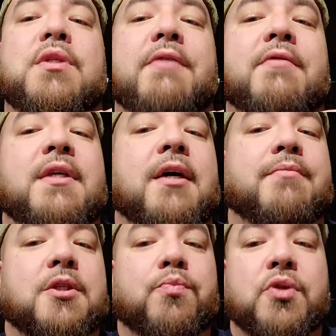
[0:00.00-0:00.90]
would definitely
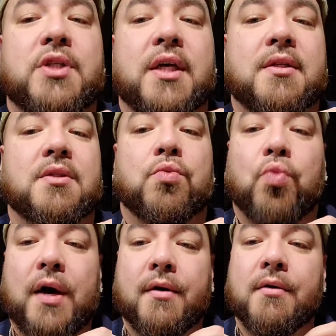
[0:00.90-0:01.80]
help this project as
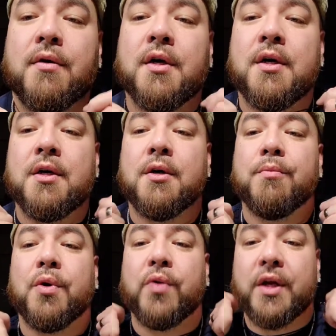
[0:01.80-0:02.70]
well.
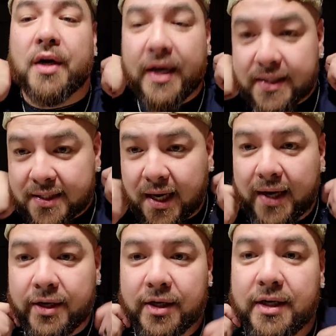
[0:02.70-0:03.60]
But when you're
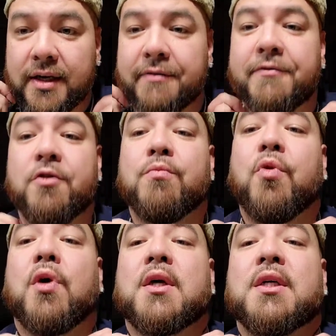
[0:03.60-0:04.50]
inside, you're going to need a few
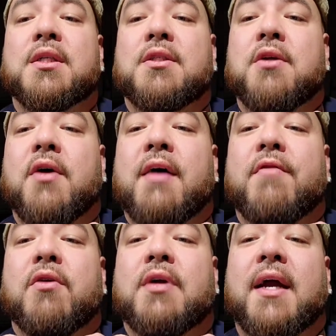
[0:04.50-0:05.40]
more because you don't have
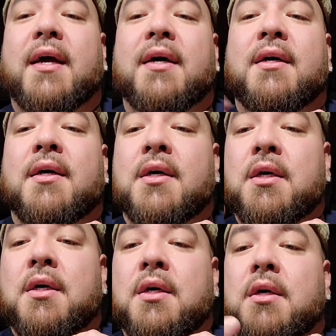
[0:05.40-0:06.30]
no kind of
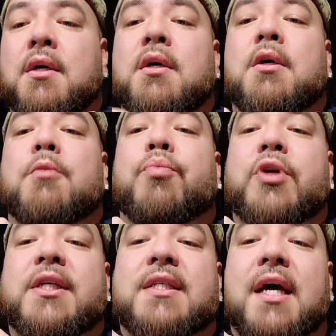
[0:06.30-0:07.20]

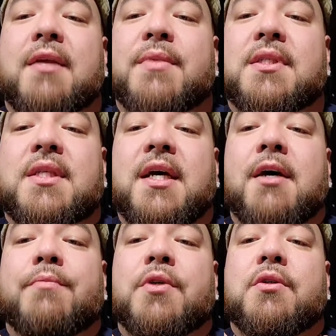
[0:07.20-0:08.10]
breeze elements to
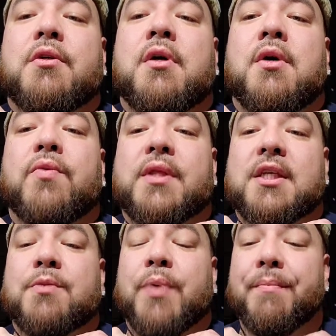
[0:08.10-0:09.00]
help you with
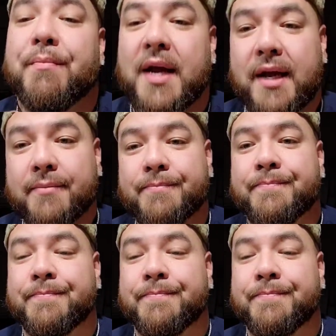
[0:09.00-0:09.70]
this. But man,